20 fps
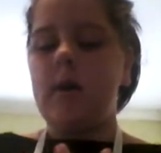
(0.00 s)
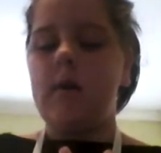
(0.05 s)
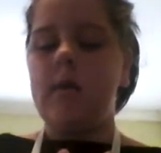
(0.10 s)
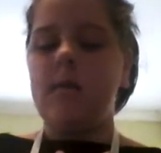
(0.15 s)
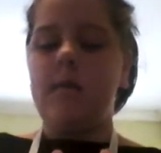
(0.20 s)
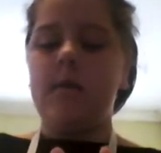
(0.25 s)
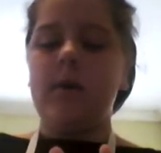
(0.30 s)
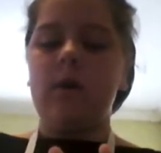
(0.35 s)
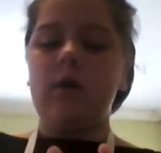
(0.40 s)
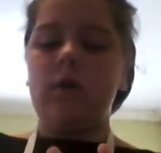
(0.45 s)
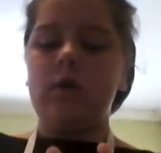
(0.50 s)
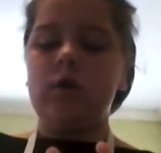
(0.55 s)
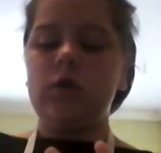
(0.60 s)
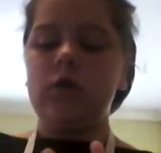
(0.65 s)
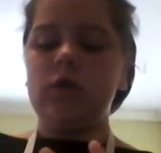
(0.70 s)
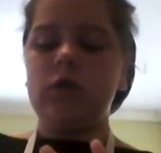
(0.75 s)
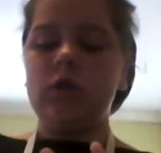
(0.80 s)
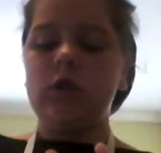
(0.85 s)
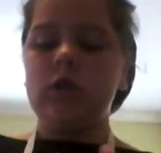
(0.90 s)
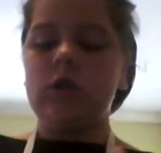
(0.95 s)
be your
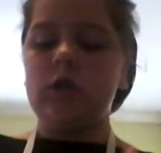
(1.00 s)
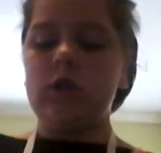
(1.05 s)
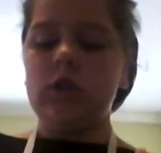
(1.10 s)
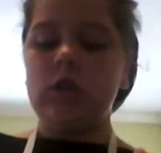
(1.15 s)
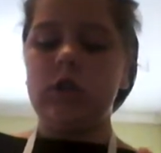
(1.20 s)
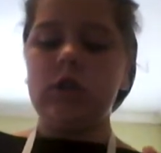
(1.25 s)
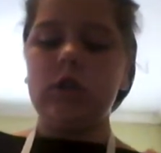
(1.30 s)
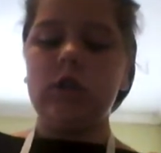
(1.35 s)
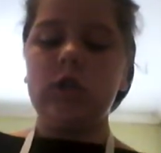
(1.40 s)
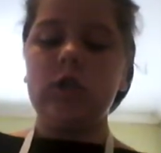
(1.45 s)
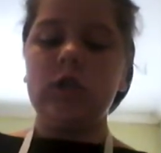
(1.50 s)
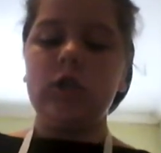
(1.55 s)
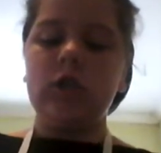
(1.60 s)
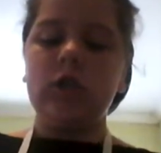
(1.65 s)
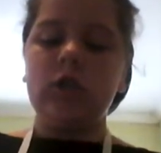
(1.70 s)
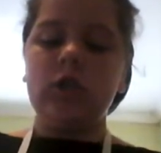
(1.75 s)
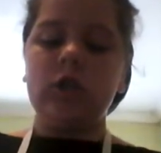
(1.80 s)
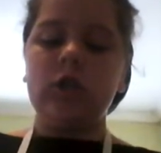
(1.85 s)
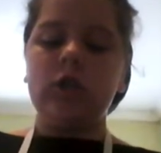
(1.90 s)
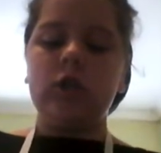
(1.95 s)
chocolate
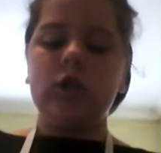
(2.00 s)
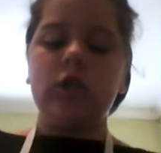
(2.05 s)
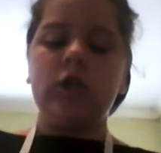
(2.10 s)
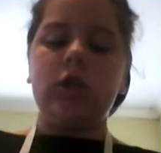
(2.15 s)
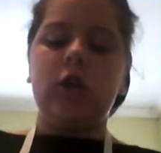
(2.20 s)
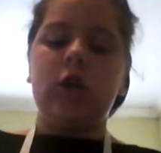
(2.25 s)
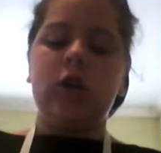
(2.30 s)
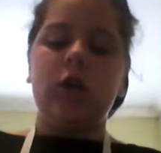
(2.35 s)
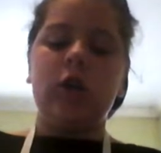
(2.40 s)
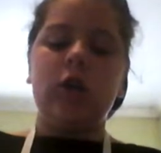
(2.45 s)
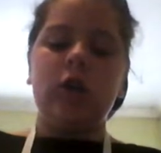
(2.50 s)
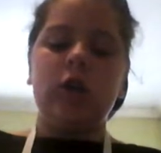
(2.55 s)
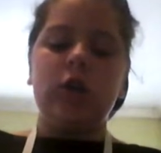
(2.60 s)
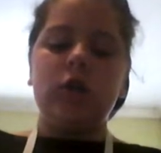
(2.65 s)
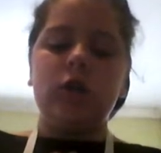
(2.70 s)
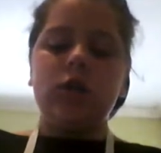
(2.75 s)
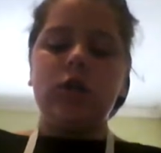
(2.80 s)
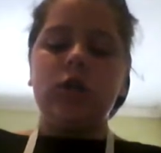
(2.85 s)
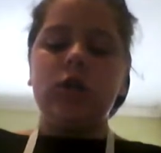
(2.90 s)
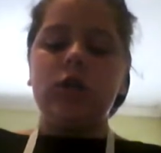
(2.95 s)
cookie
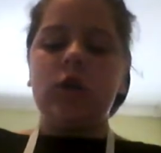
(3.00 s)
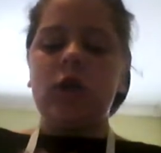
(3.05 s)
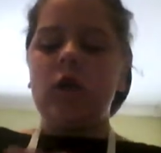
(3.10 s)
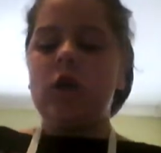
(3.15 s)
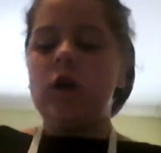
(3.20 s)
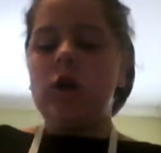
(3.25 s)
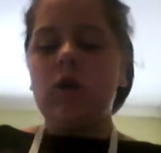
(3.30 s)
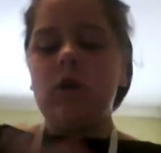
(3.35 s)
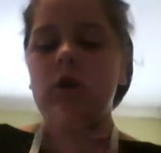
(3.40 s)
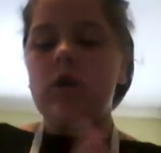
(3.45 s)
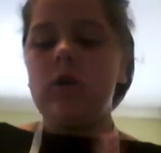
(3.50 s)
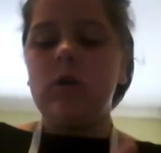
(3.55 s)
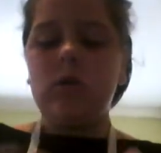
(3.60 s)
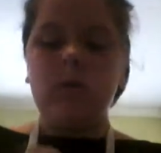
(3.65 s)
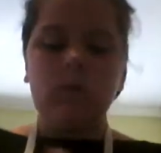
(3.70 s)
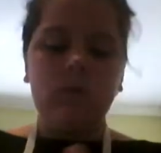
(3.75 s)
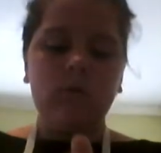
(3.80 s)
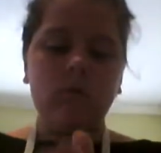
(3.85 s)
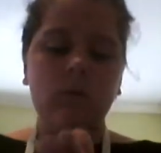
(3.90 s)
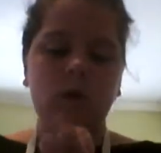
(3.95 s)
taco
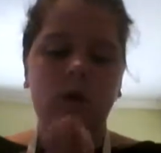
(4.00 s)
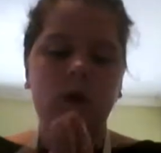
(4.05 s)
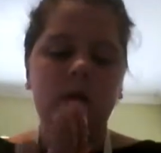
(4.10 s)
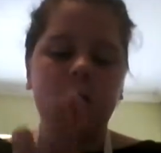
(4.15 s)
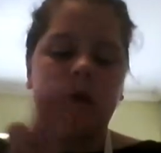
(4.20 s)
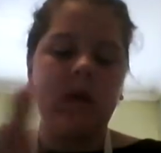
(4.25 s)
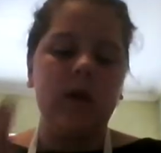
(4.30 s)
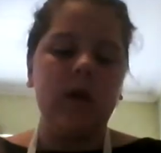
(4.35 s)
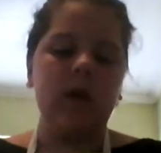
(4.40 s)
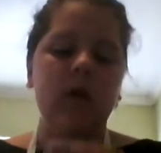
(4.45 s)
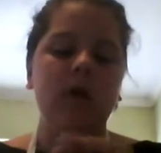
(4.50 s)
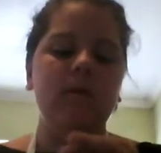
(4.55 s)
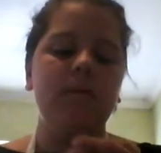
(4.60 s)
yummy